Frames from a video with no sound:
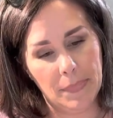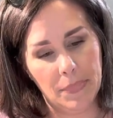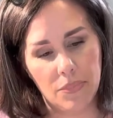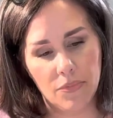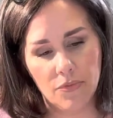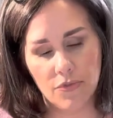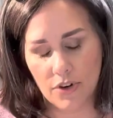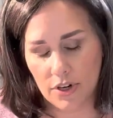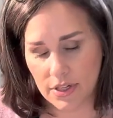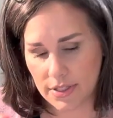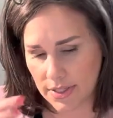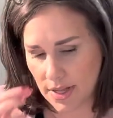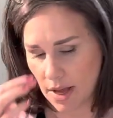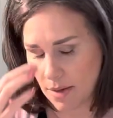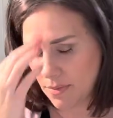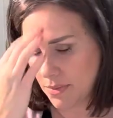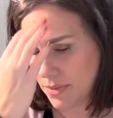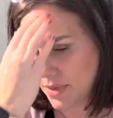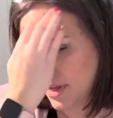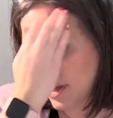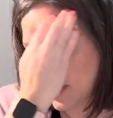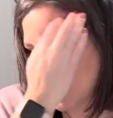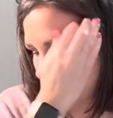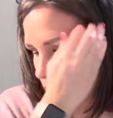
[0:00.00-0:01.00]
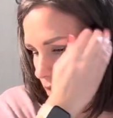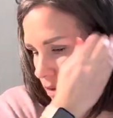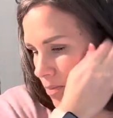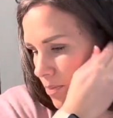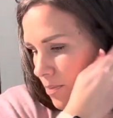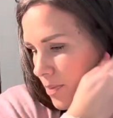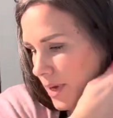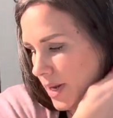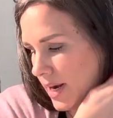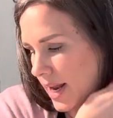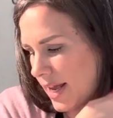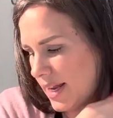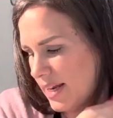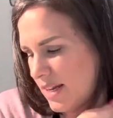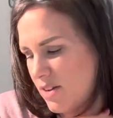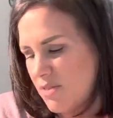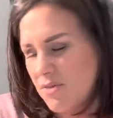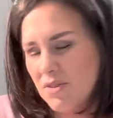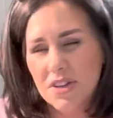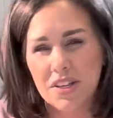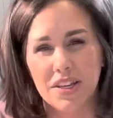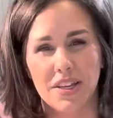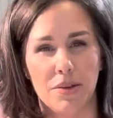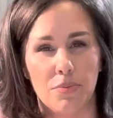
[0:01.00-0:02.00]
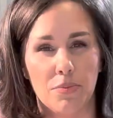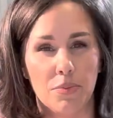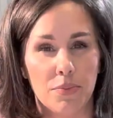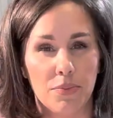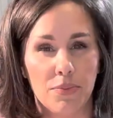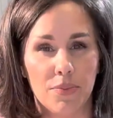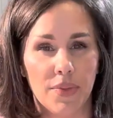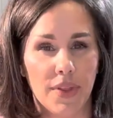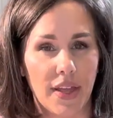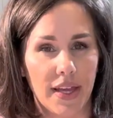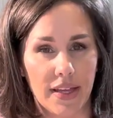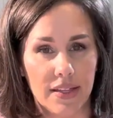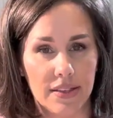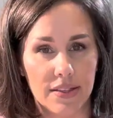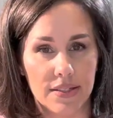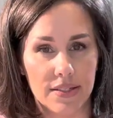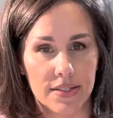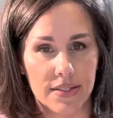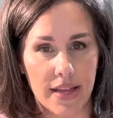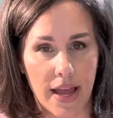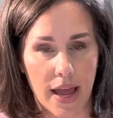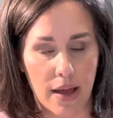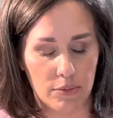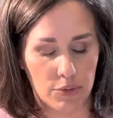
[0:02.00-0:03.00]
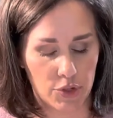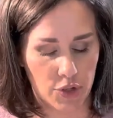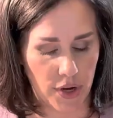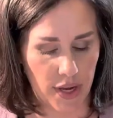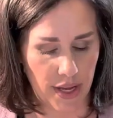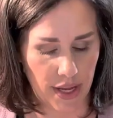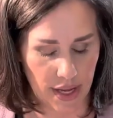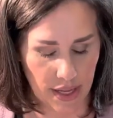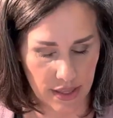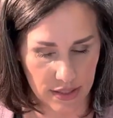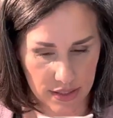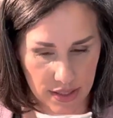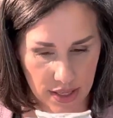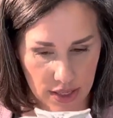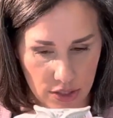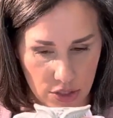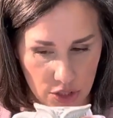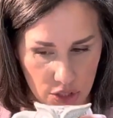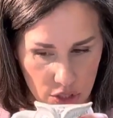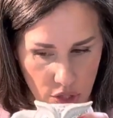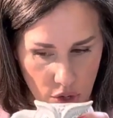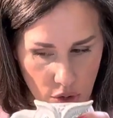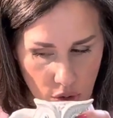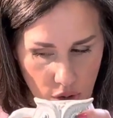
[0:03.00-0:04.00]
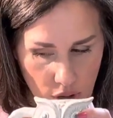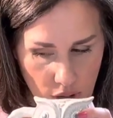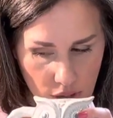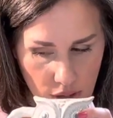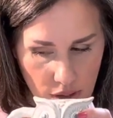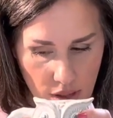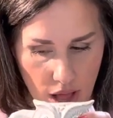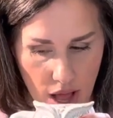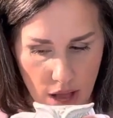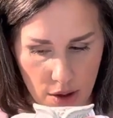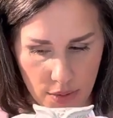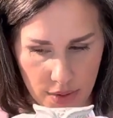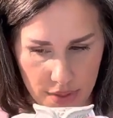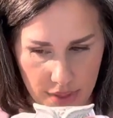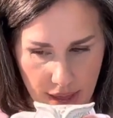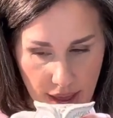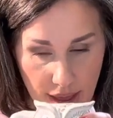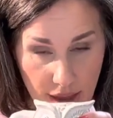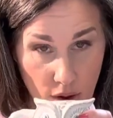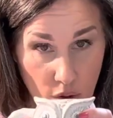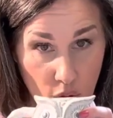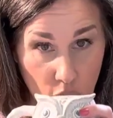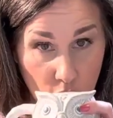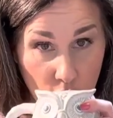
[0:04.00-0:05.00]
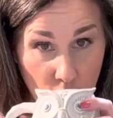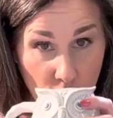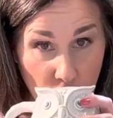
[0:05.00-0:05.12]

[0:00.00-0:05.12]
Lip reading: for some things, but I didn't really like the Snapdragons. And so along with that